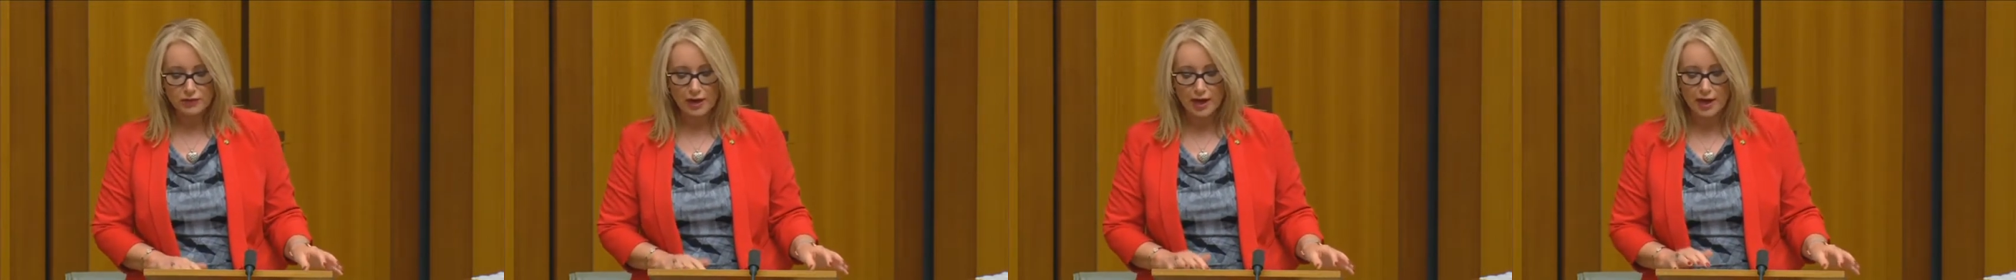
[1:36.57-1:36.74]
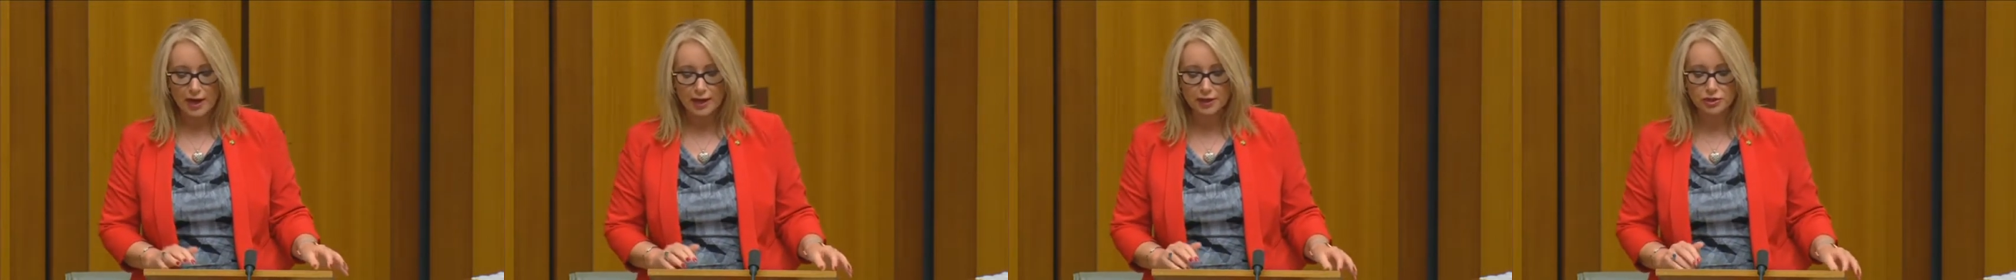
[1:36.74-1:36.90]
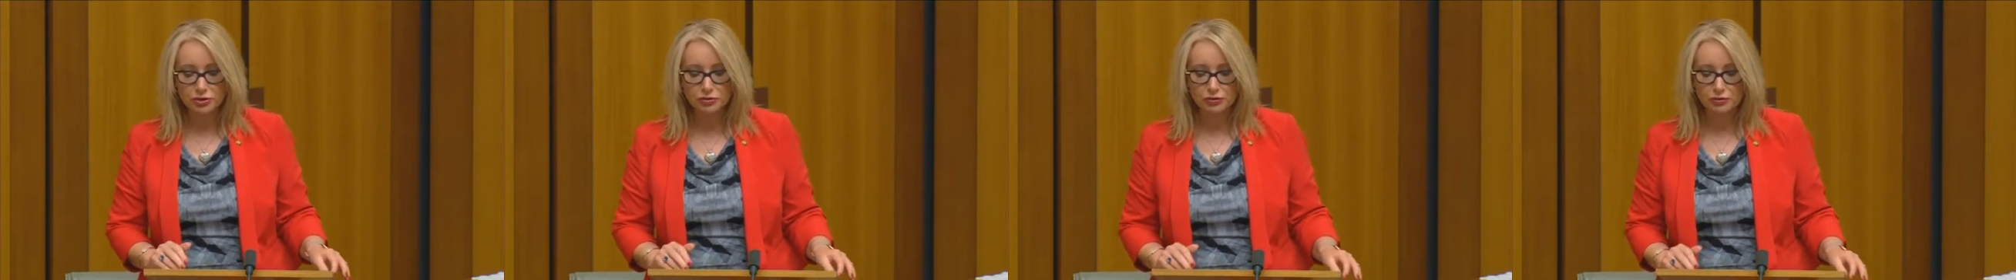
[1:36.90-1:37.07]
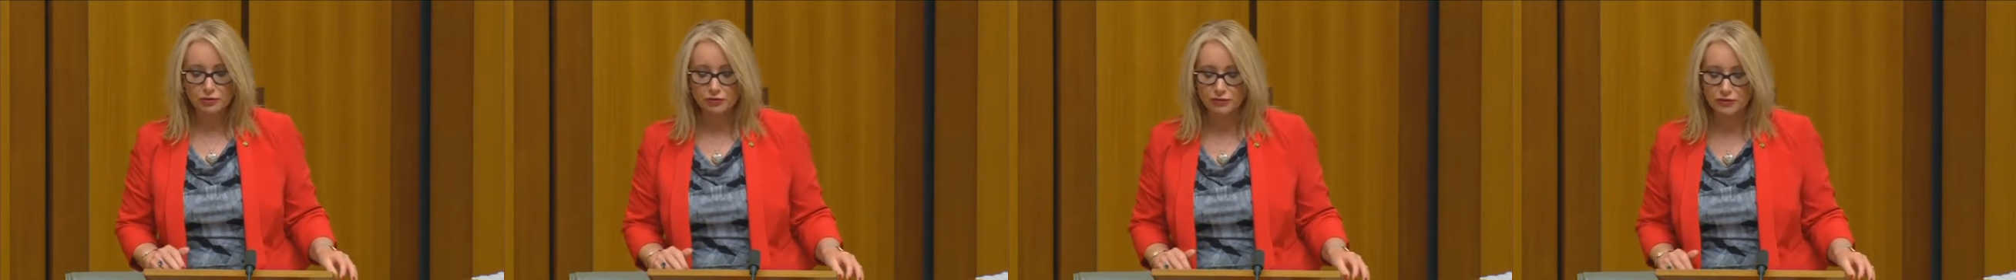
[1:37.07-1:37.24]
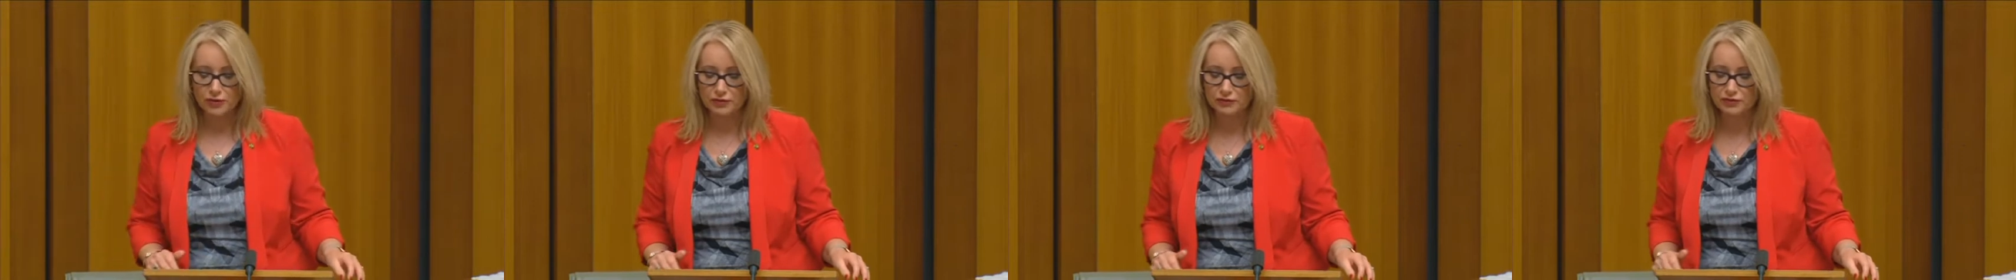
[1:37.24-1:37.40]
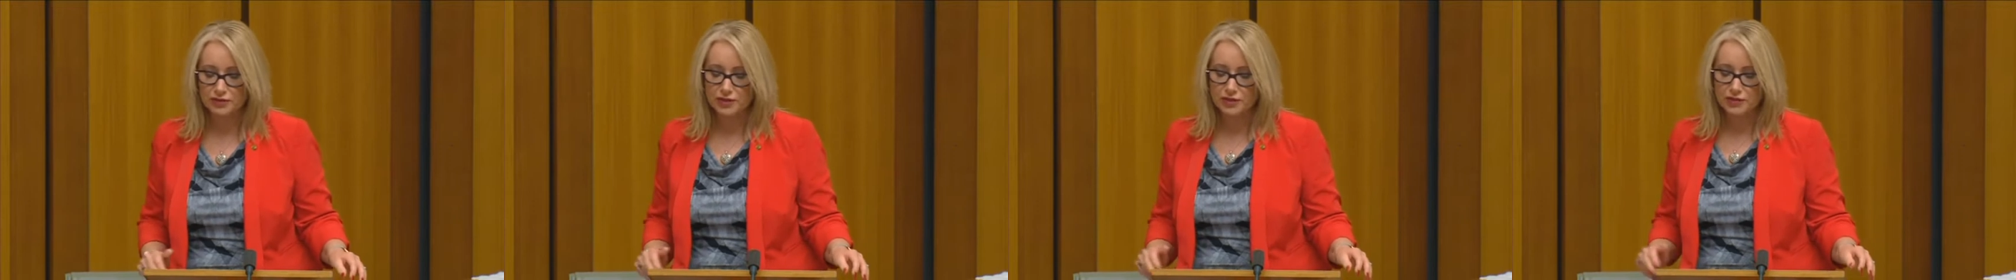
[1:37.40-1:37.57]

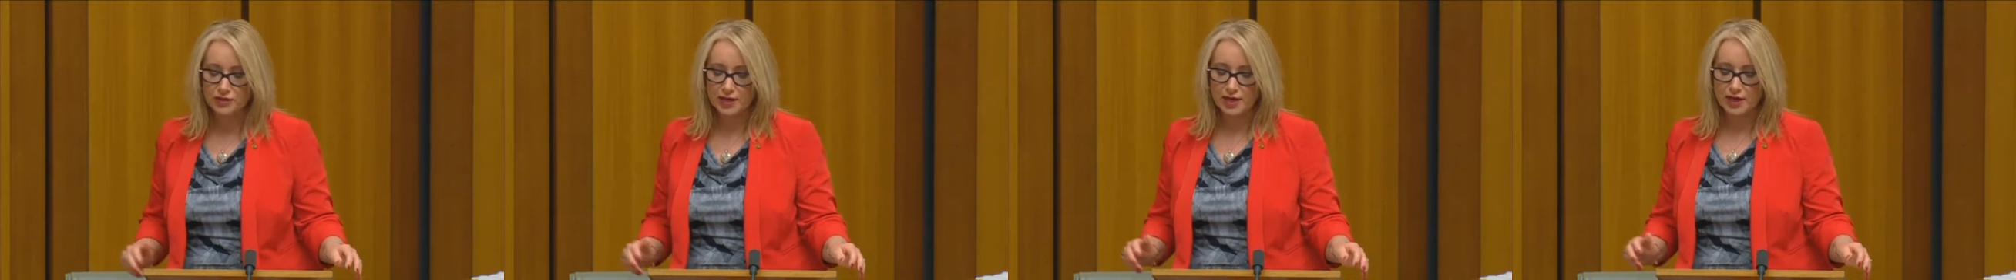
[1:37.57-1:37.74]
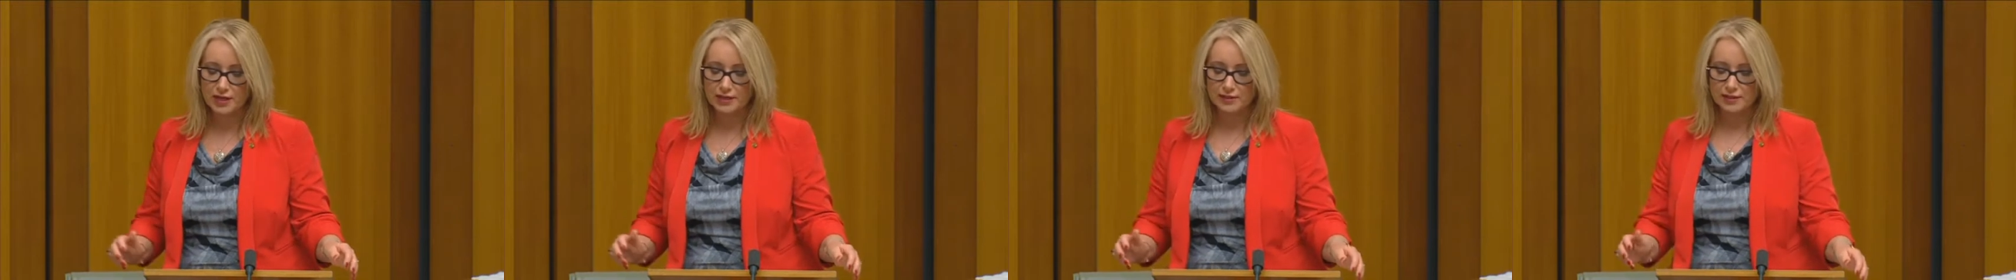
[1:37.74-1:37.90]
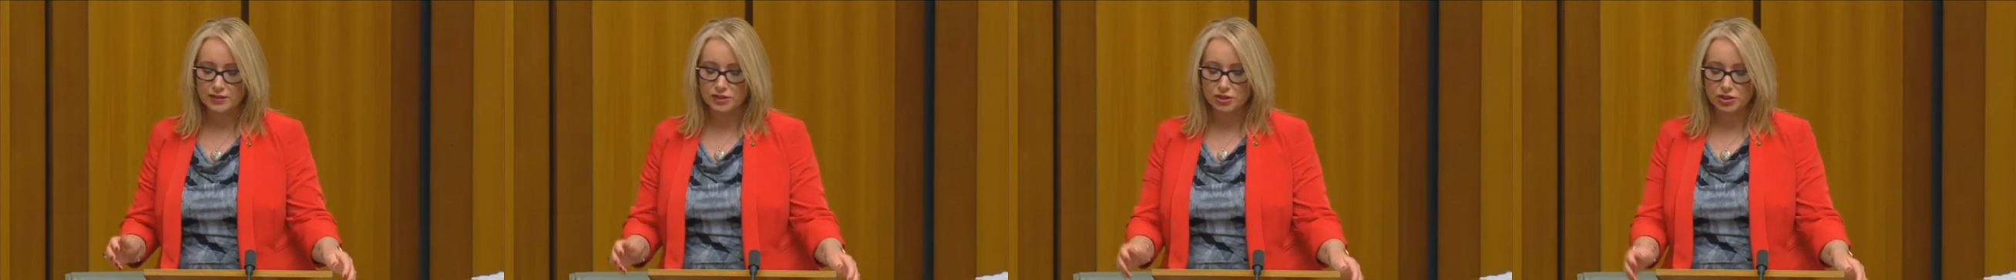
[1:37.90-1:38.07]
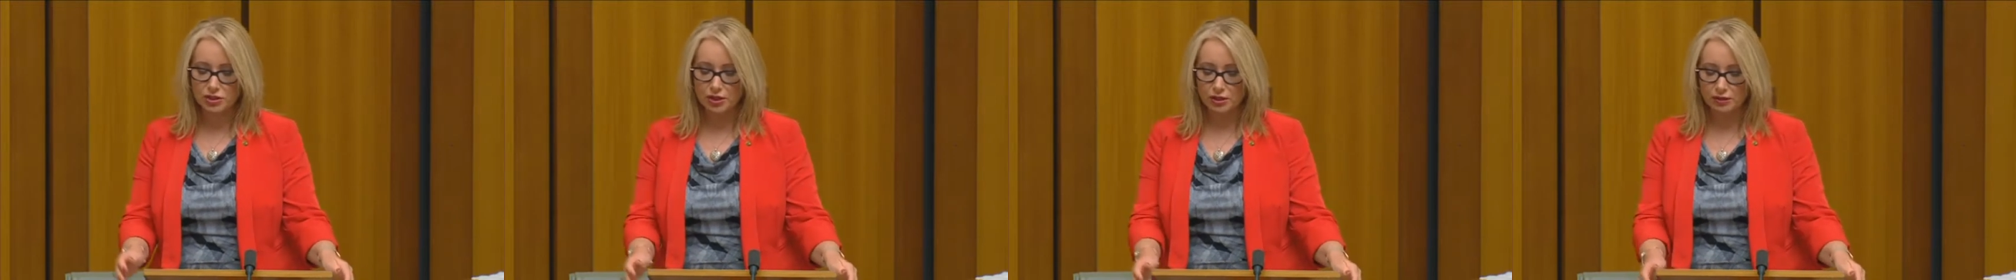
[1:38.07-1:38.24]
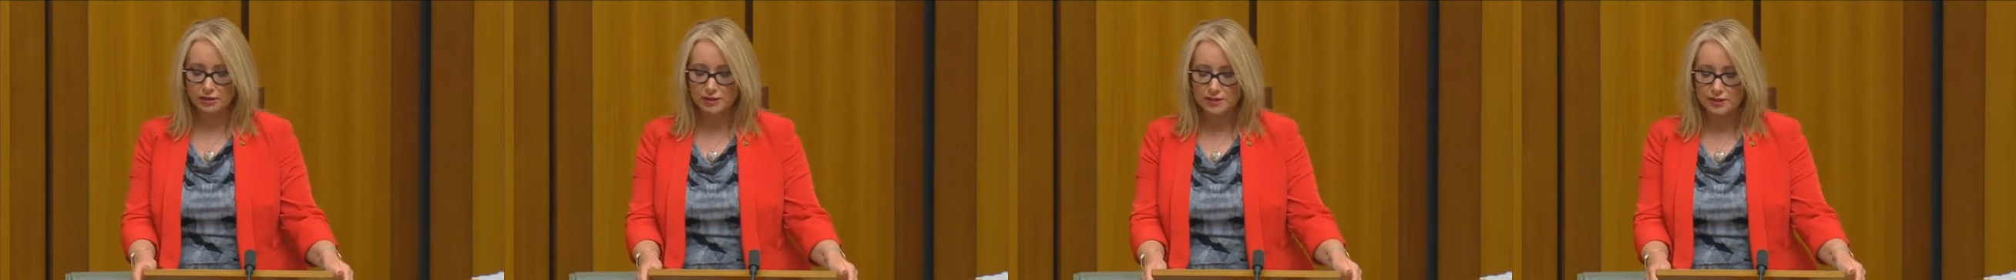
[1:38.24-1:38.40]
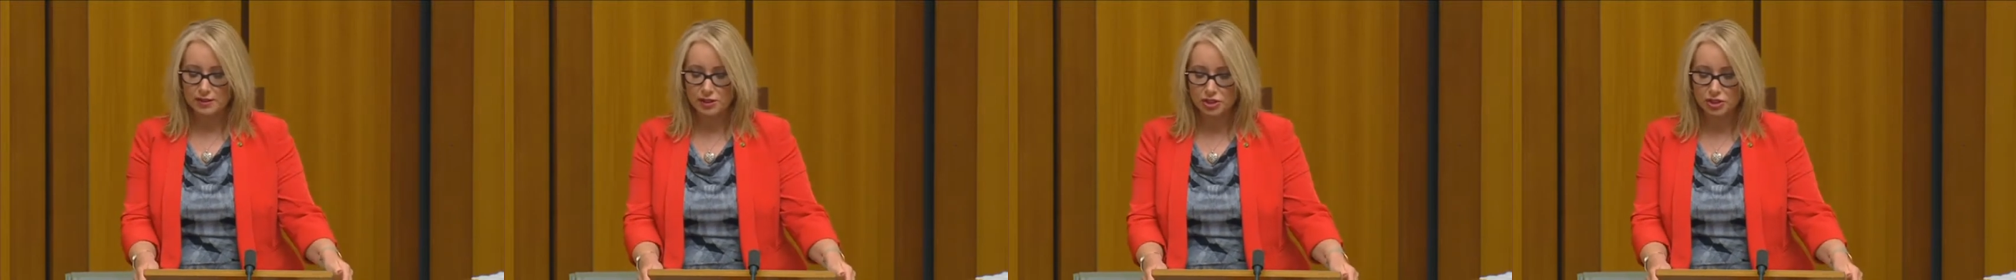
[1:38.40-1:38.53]
$150,000